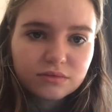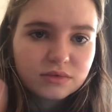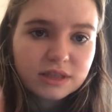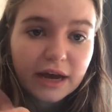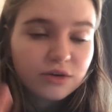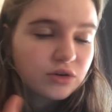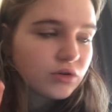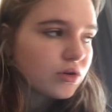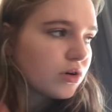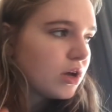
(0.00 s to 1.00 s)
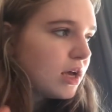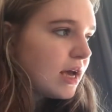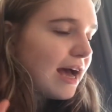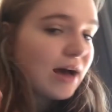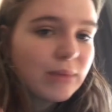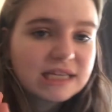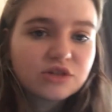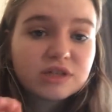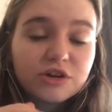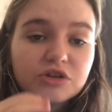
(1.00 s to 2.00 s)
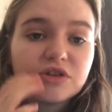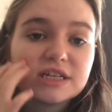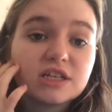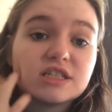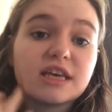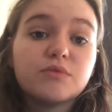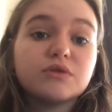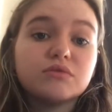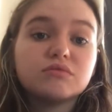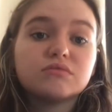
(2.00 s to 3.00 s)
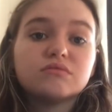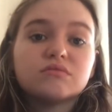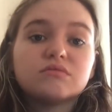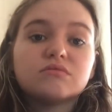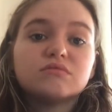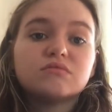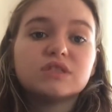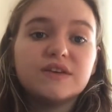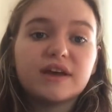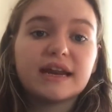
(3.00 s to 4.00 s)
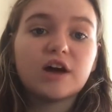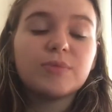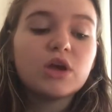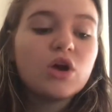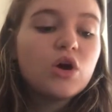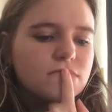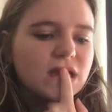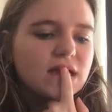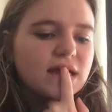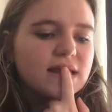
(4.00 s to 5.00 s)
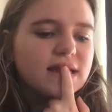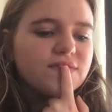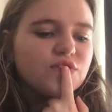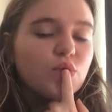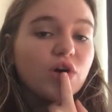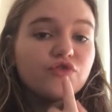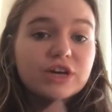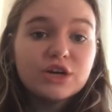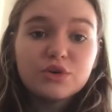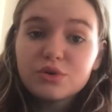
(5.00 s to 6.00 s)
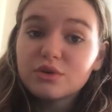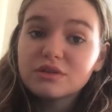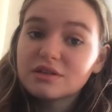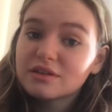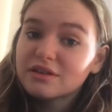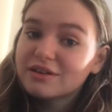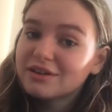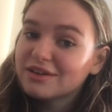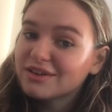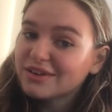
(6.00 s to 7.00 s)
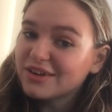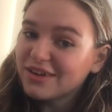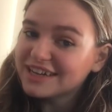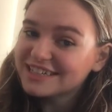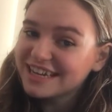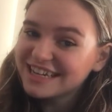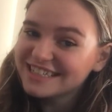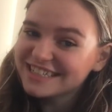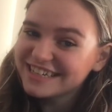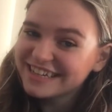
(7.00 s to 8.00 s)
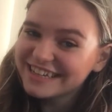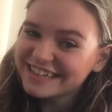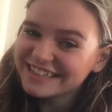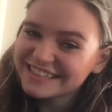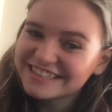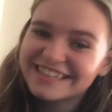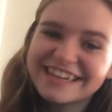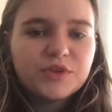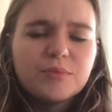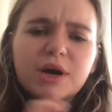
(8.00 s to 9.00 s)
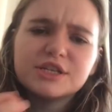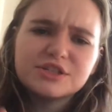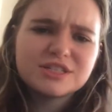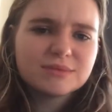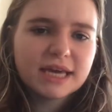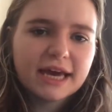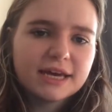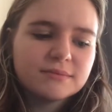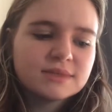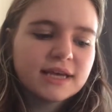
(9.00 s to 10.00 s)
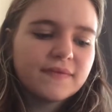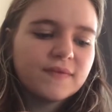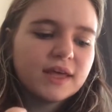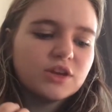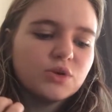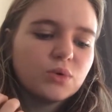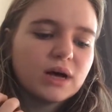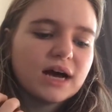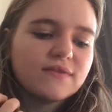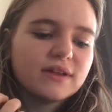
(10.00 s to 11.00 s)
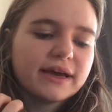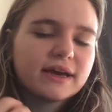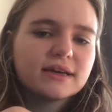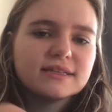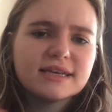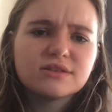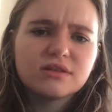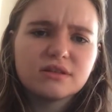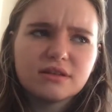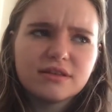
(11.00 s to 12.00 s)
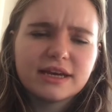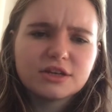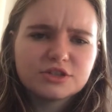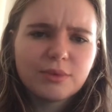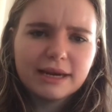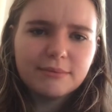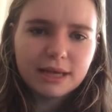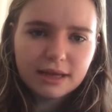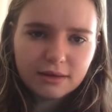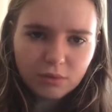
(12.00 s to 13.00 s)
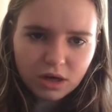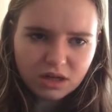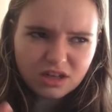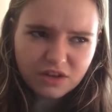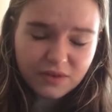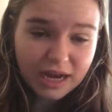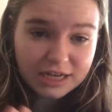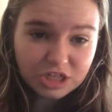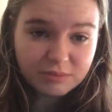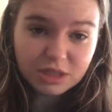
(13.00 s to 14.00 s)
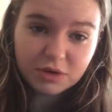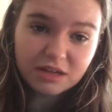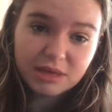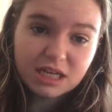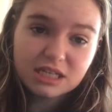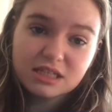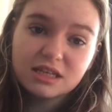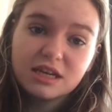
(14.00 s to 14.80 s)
tell your ambassador or tell your director because they will see if they can help. And then if you are recalled, congratulations! You might do some games and then you will have, like, it says on the thing a 20-minute one. I don't know if it'll actually be 20 minutes.